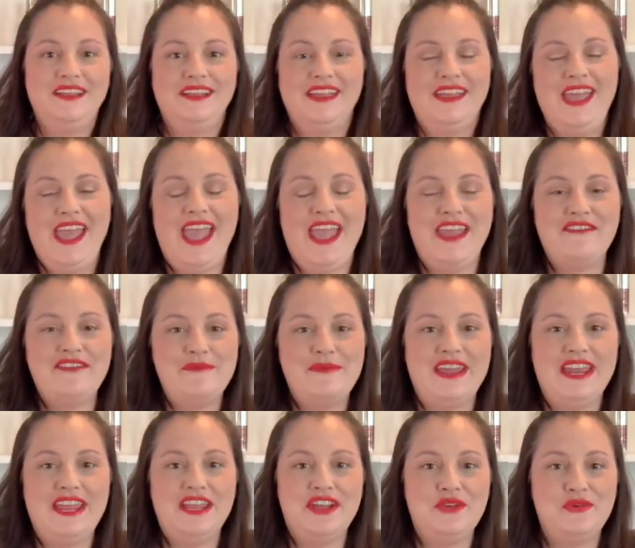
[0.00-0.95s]
Hey
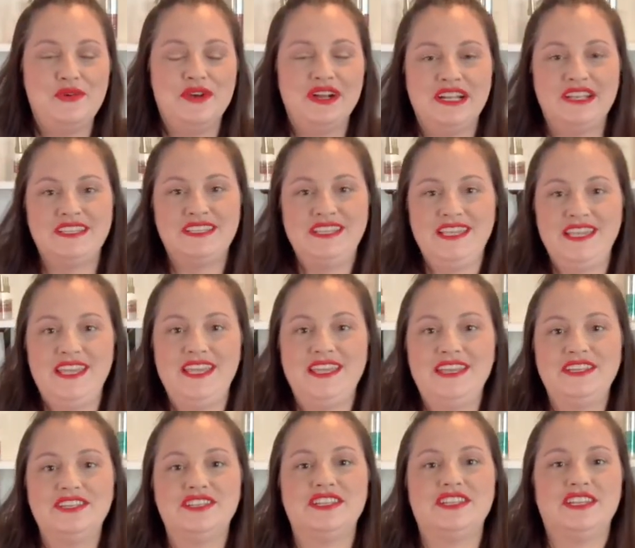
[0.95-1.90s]
everybody in
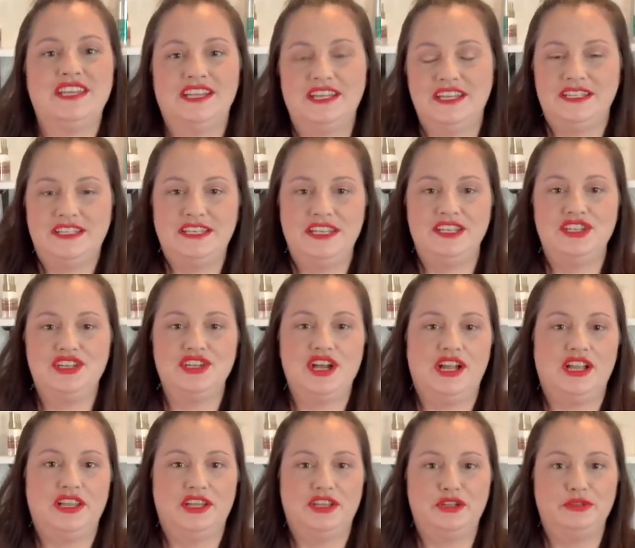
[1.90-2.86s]
quarantine, just gonna teach
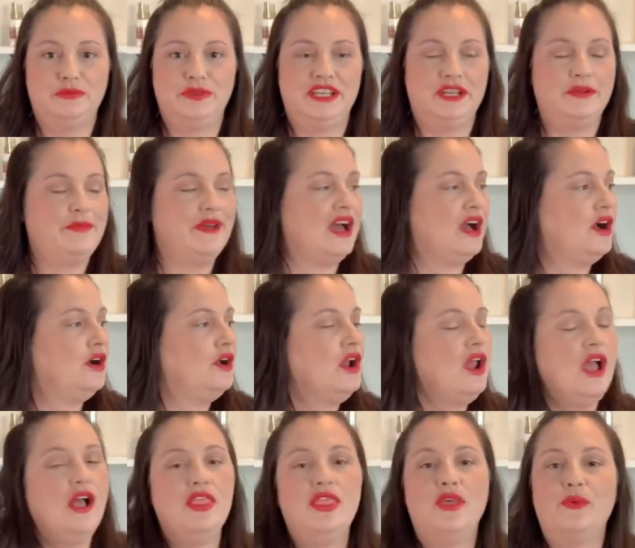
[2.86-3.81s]
y'all a little bit about
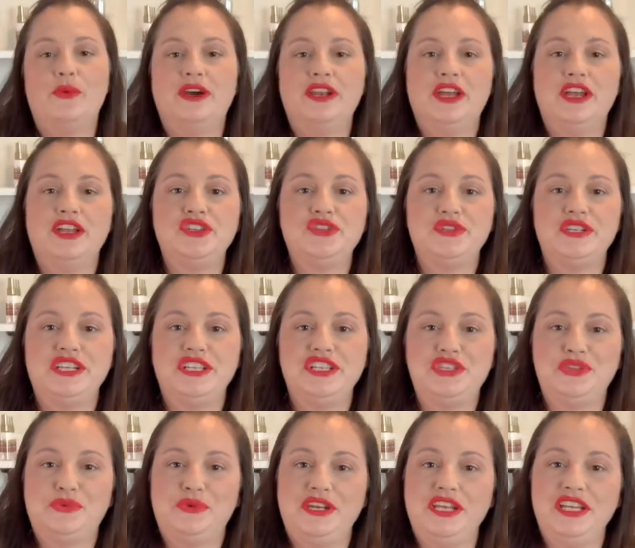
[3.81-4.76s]
the
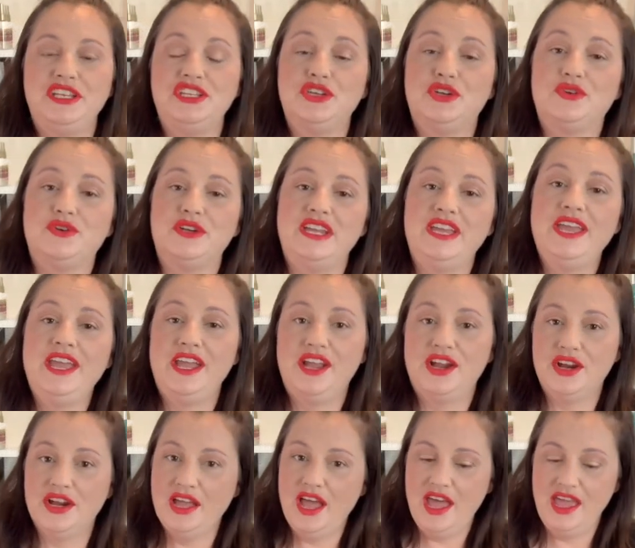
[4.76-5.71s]
120-degree
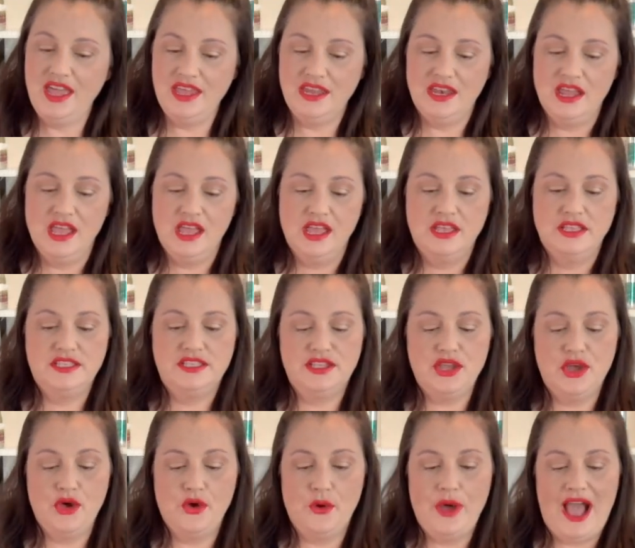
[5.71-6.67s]
haircut.
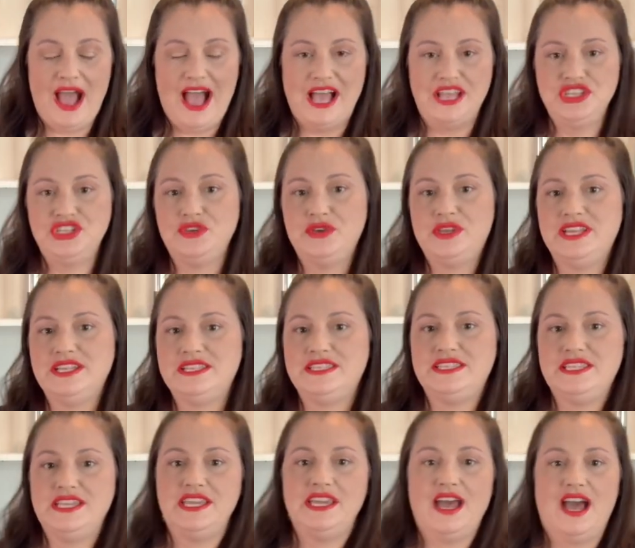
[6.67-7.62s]
So as you can
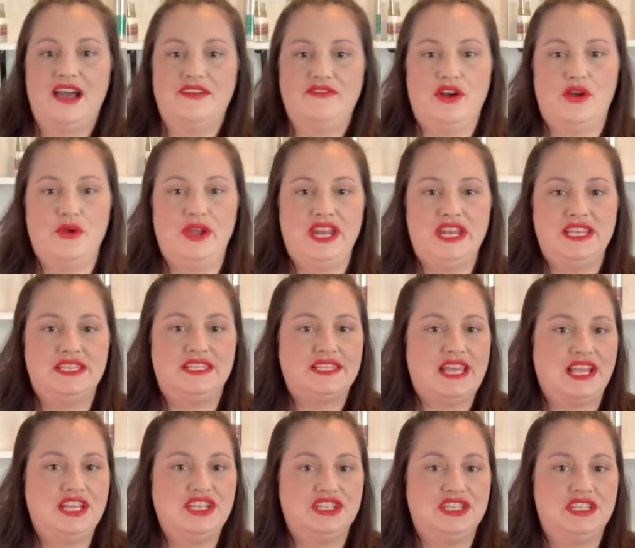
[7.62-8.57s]
see, I've already
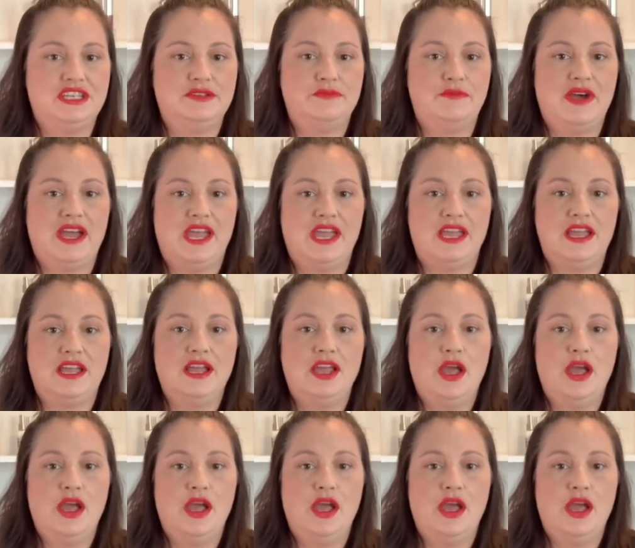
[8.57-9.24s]
sectioned my